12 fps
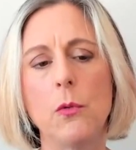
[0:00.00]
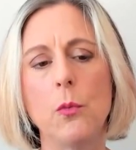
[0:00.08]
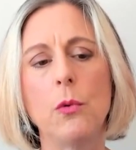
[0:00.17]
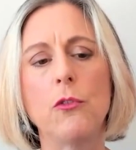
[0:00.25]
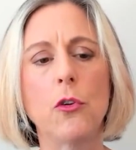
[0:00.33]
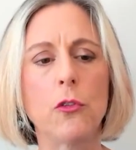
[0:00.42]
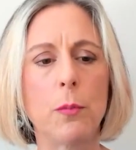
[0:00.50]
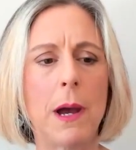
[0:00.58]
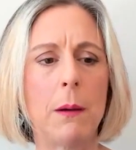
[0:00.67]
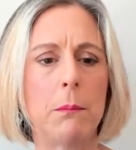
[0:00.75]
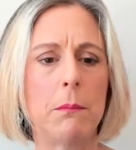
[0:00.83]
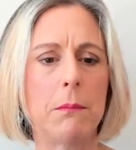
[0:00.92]
We've talked
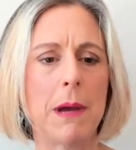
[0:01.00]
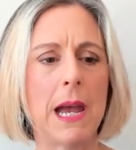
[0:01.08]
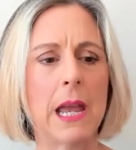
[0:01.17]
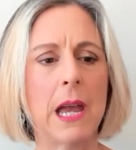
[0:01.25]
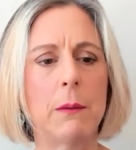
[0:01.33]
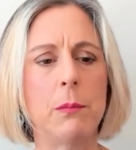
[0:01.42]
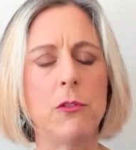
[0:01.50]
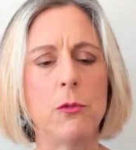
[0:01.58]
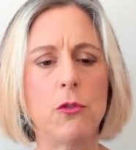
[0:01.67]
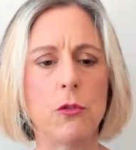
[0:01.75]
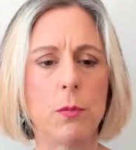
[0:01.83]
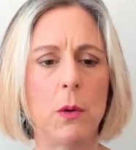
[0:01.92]
about Mac admins,
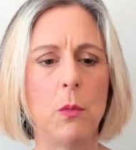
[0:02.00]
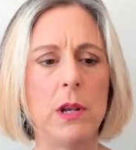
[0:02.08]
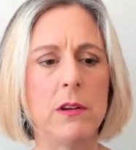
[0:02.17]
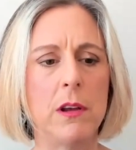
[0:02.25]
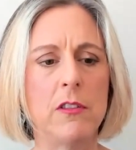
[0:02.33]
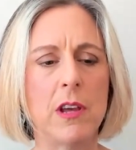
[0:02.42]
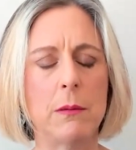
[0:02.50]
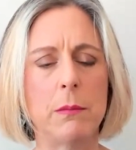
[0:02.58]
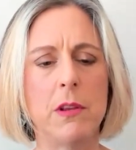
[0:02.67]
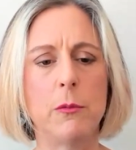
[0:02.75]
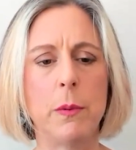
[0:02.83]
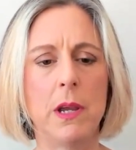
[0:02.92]
we've talked about Windows
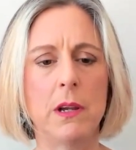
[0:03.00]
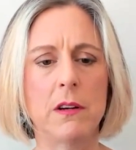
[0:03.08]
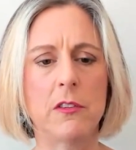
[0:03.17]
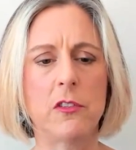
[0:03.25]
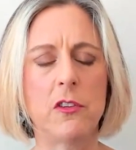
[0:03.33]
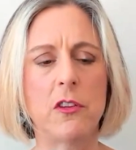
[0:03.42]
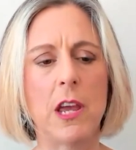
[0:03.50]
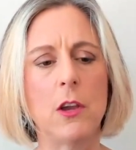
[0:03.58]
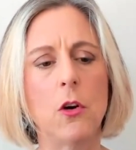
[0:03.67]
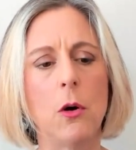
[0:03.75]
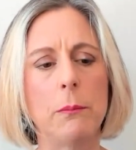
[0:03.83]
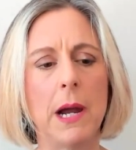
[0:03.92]
admins being asked to
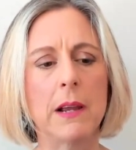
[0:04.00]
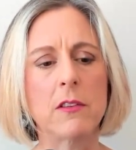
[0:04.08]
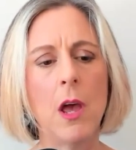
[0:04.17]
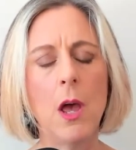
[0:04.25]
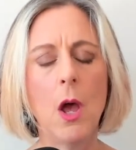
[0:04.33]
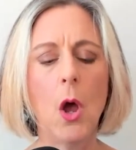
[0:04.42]
take on Macs.